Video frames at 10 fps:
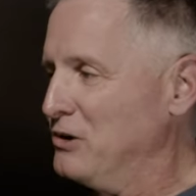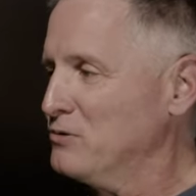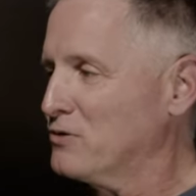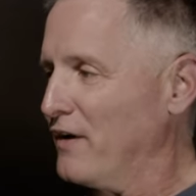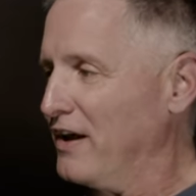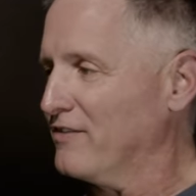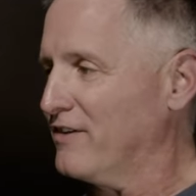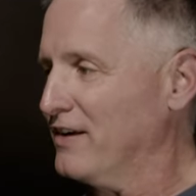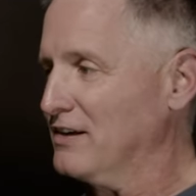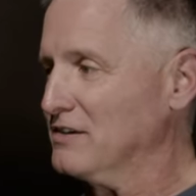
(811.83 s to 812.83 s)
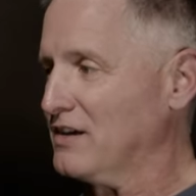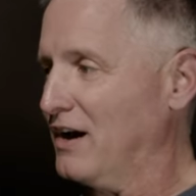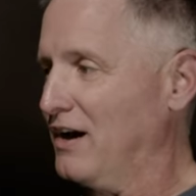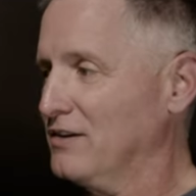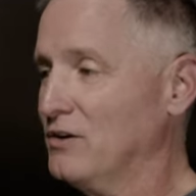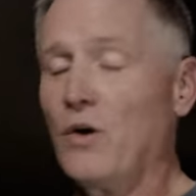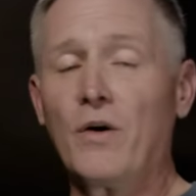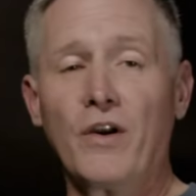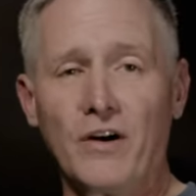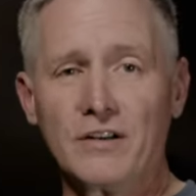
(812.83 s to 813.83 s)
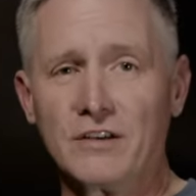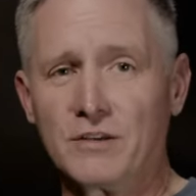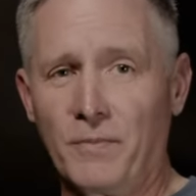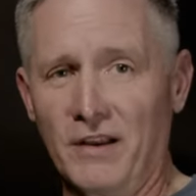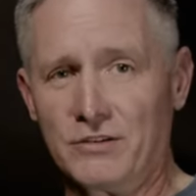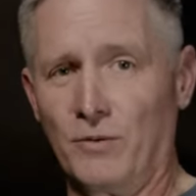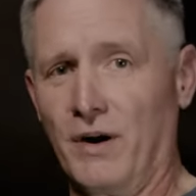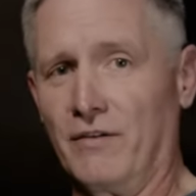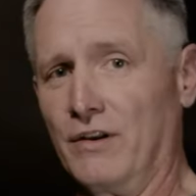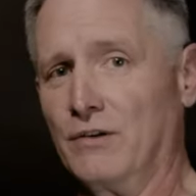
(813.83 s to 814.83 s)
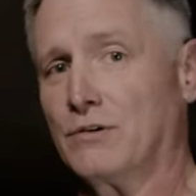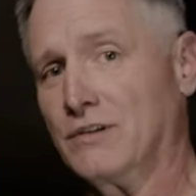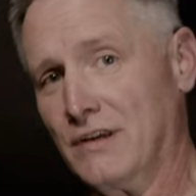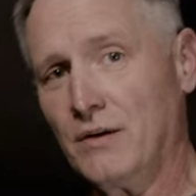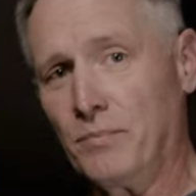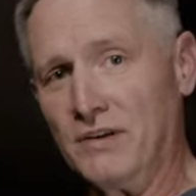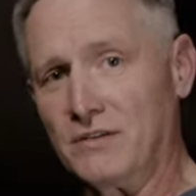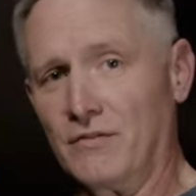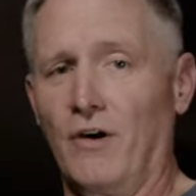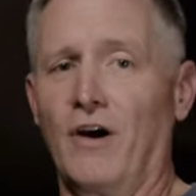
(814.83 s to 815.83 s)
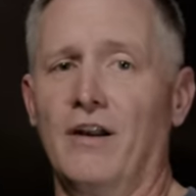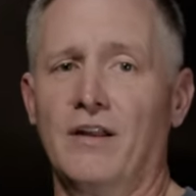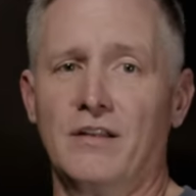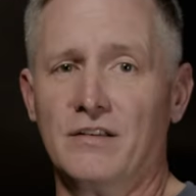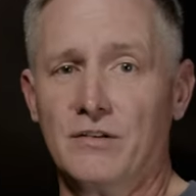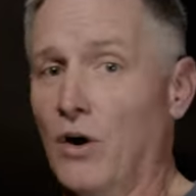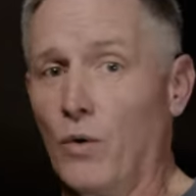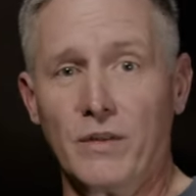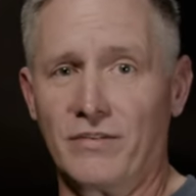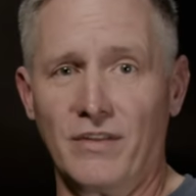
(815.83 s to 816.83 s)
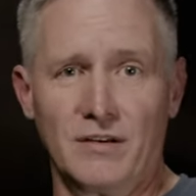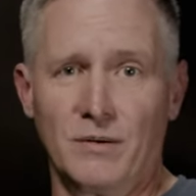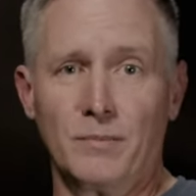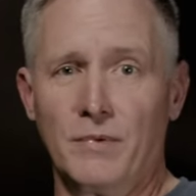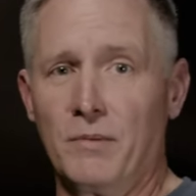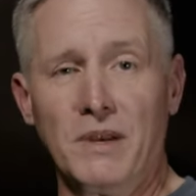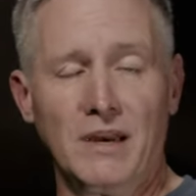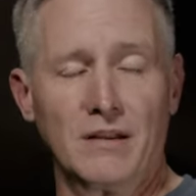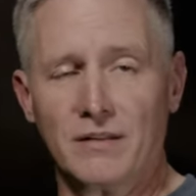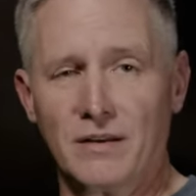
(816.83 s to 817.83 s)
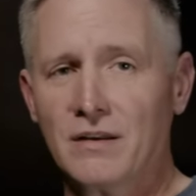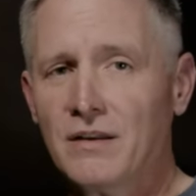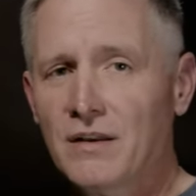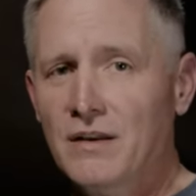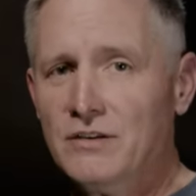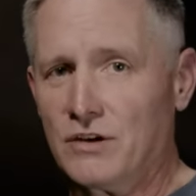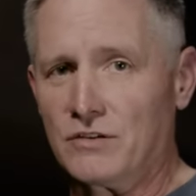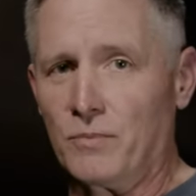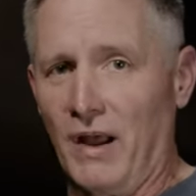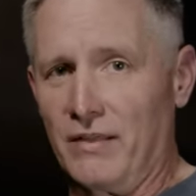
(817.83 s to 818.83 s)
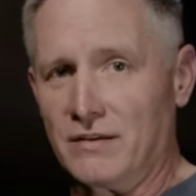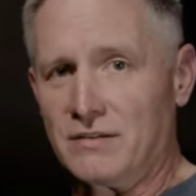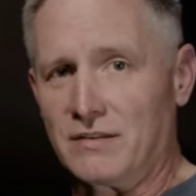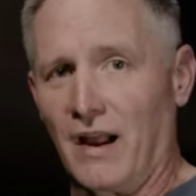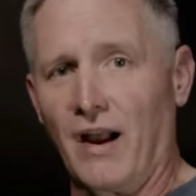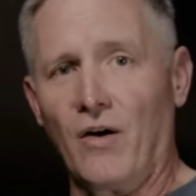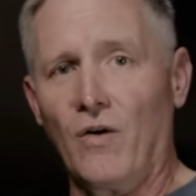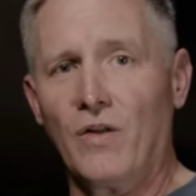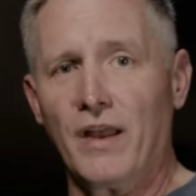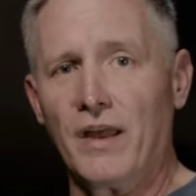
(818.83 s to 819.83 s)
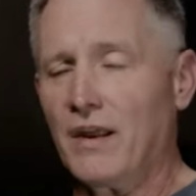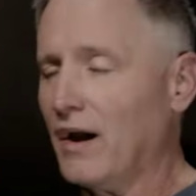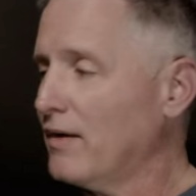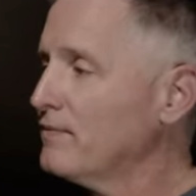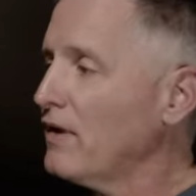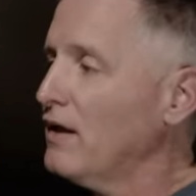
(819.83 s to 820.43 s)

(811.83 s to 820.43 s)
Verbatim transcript: huge fan of his. Uh, you know an artist is special whenever you see a piece of art and you know it's them immediately just by the style. And uh,